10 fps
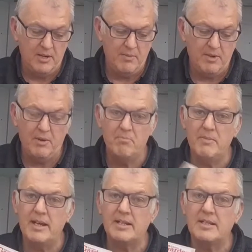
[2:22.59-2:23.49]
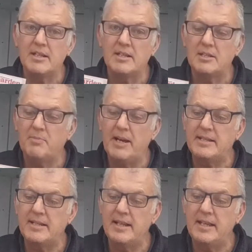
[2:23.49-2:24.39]
We've got mixed
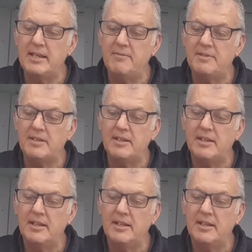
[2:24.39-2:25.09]
spicy leaves.